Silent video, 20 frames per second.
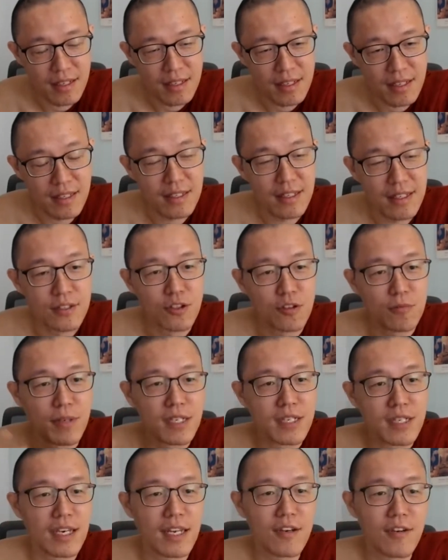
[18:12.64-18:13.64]
It should be
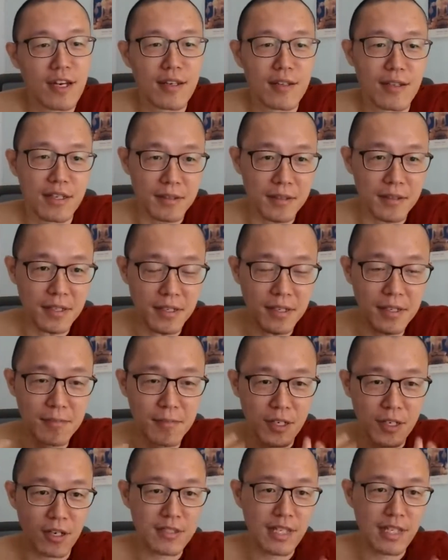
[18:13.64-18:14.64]
clear,
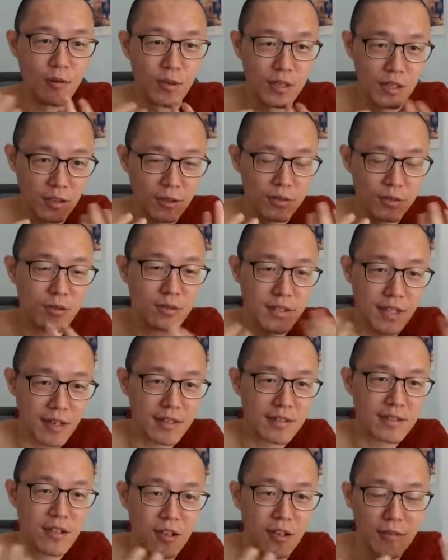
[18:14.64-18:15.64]
because I would also
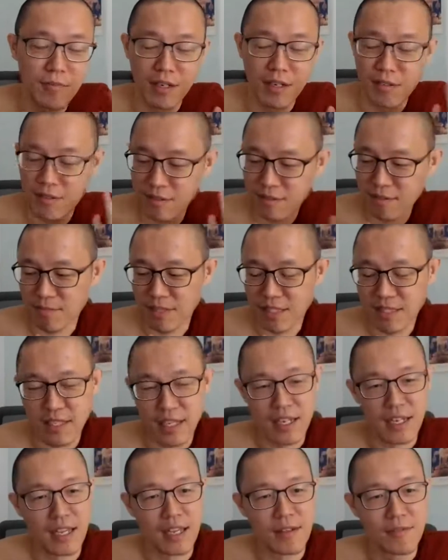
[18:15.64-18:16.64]
sometimes talk about
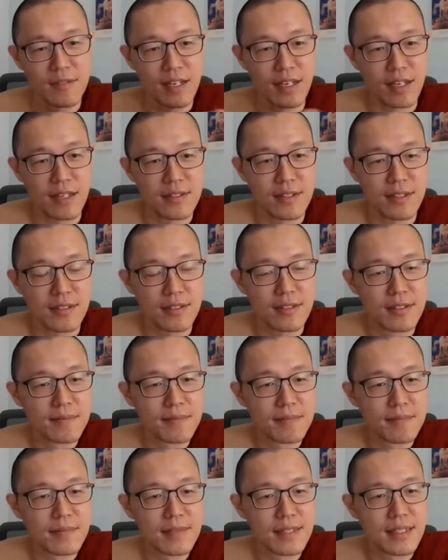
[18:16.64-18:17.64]
that I have classes.
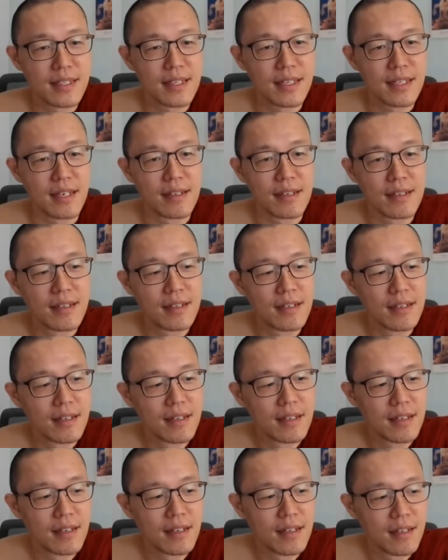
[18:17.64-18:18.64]
Yeah.
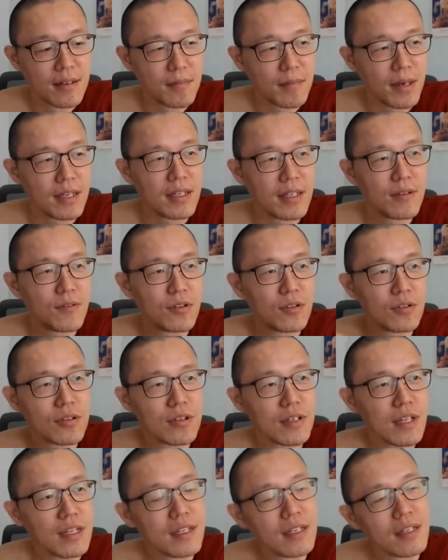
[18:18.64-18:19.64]
But if you know
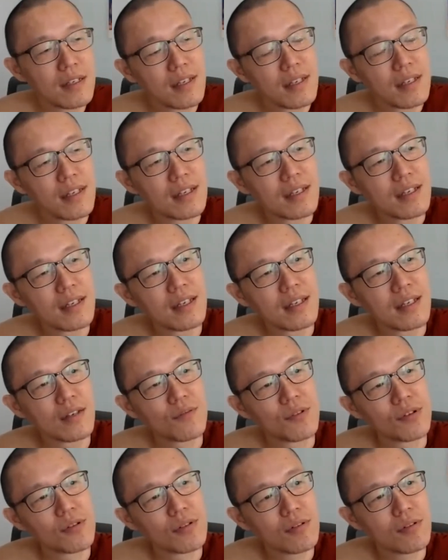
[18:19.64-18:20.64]

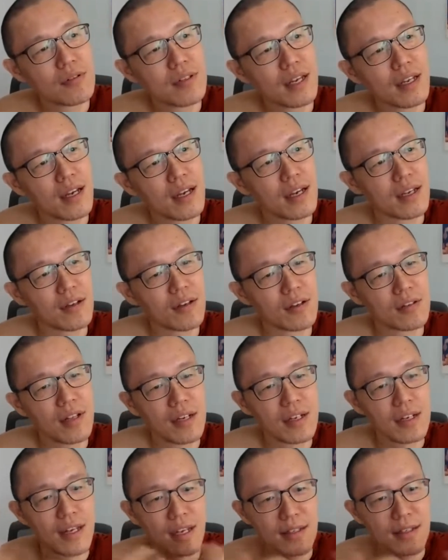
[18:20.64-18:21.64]
that I
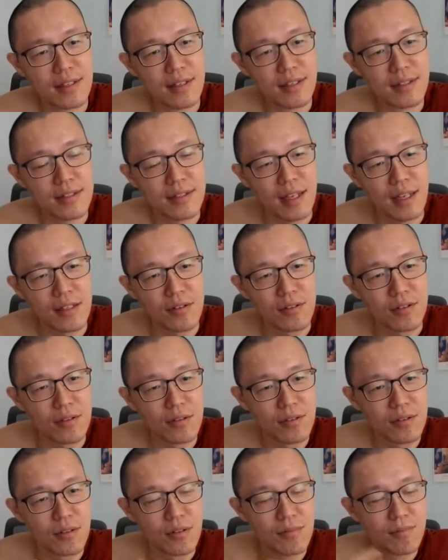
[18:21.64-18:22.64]
conduct classes and you
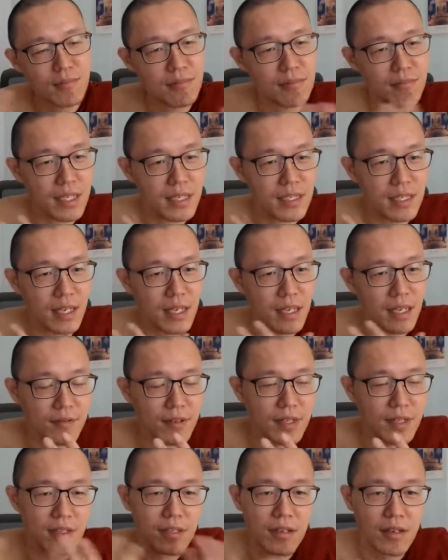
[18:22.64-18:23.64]
don't make the
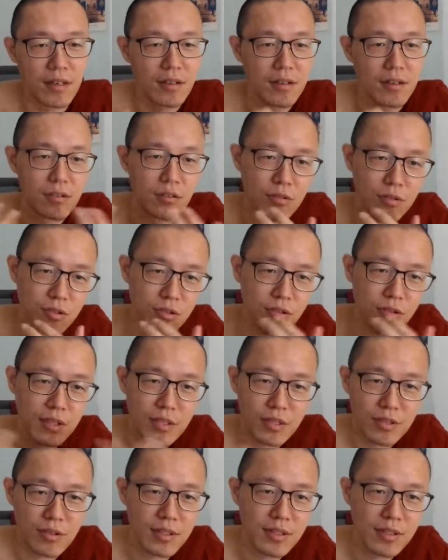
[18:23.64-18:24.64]
effort or don't show
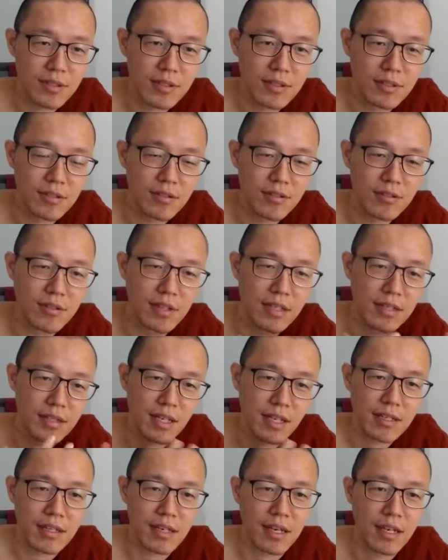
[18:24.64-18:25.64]
interest to
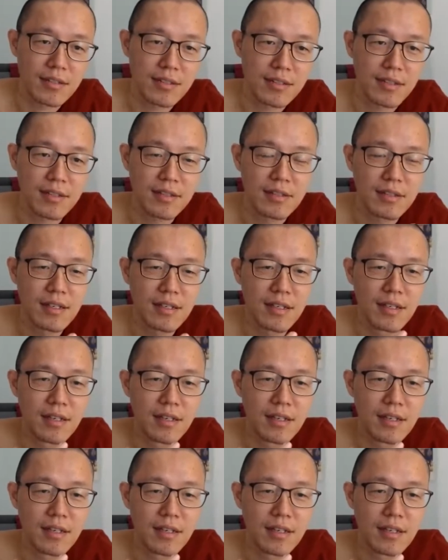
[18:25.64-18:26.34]
attend classes,